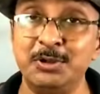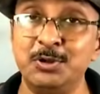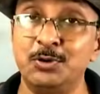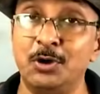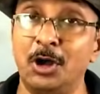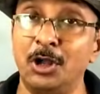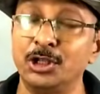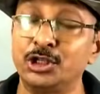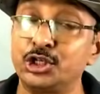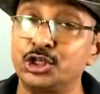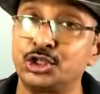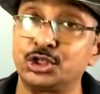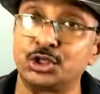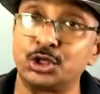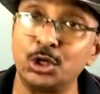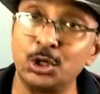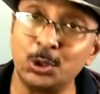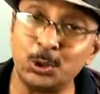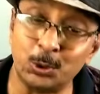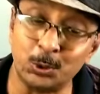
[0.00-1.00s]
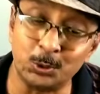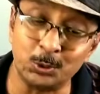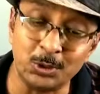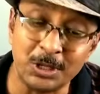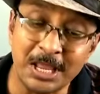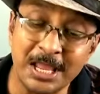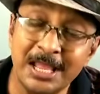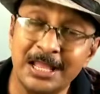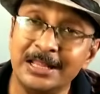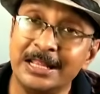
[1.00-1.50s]
you also show
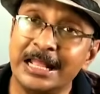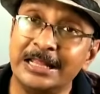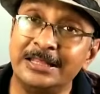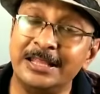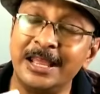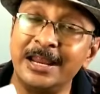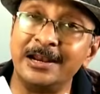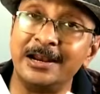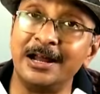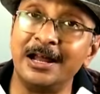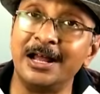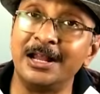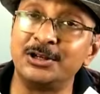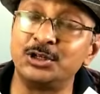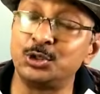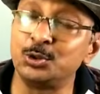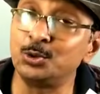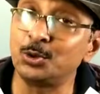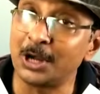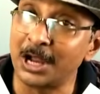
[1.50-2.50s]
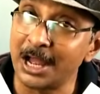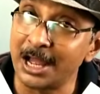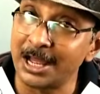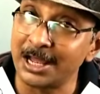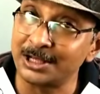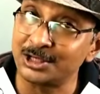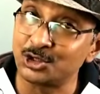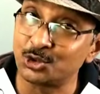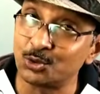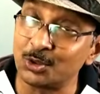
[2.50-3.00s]
that there are two
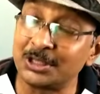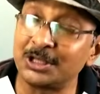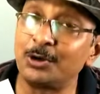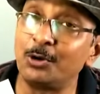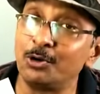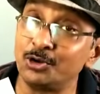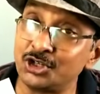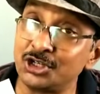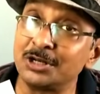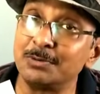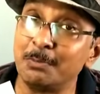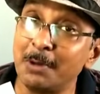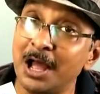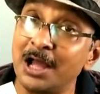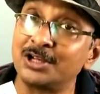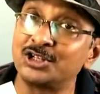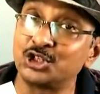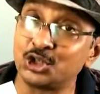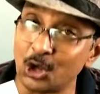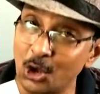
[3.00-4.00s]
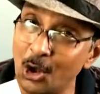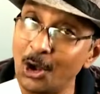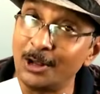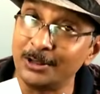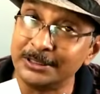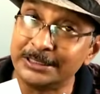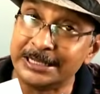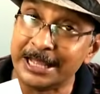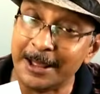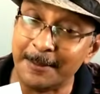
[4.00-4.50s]
cards with question marks
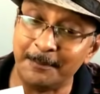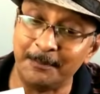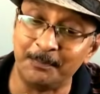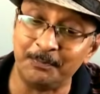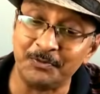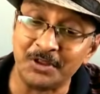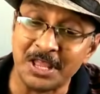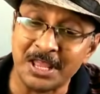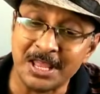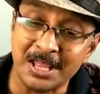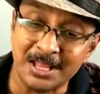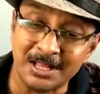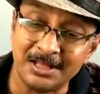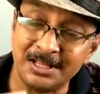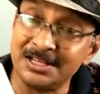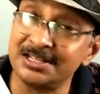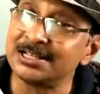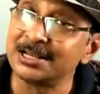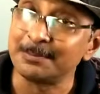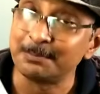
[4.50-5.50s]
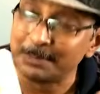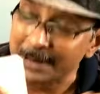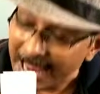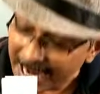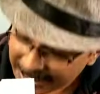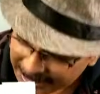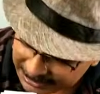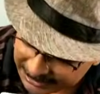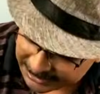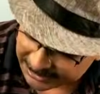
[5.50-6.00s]
on them. These are
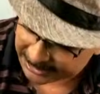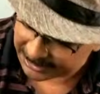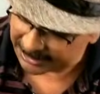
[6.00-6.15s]
blank